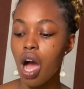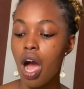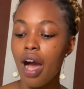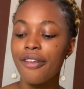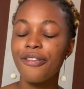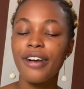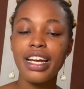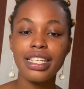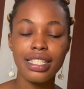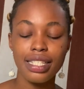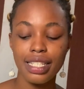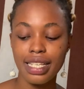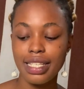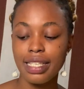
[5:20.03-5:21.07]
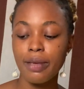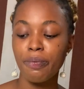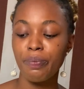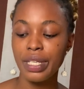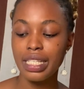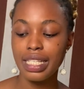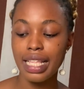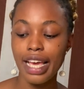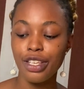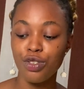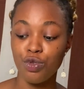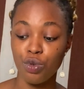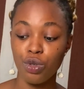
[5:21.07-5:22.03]
our finding is a bit
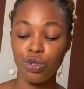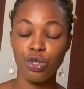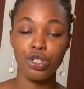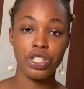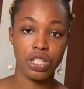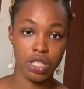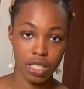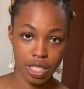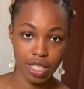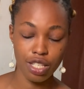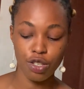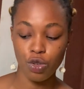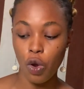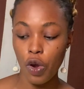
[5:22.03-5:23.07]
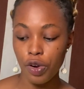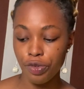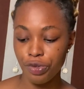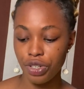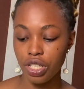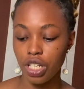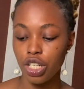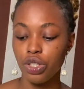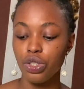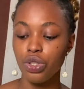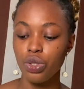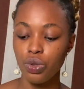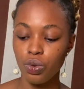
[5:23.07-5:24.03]
like zoologists discovering a
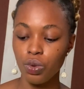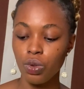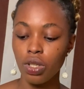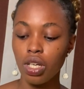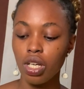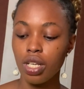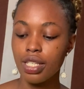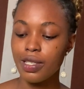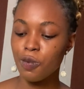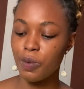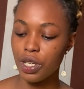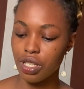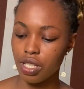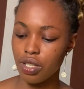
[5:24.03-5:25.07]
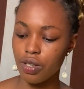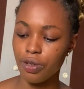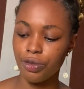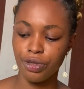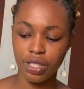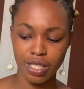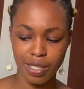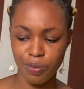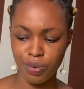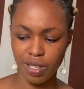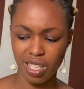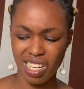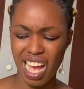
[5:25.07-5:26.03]
new species of
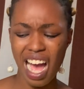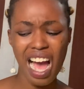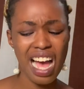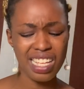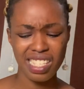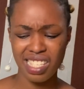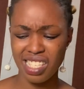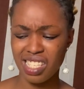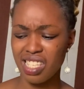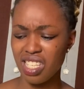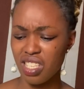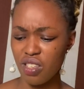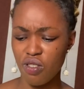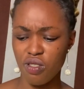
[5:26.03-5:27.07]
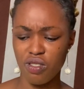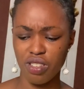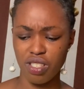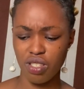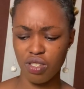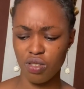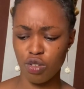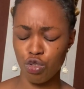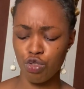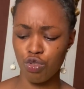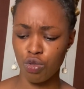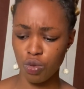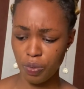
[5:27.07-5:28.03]
vertebrate, as senior auditor
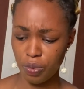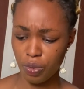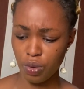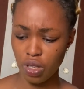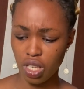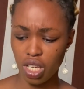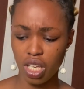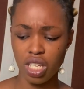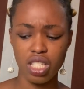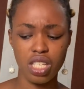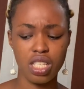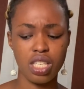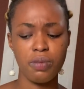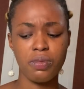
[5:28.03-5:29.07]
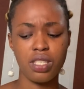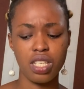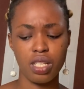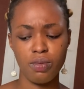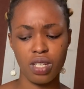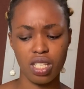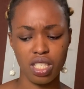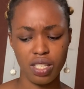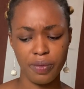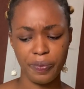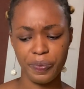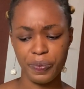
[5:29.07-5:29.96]
Toop in the same statement.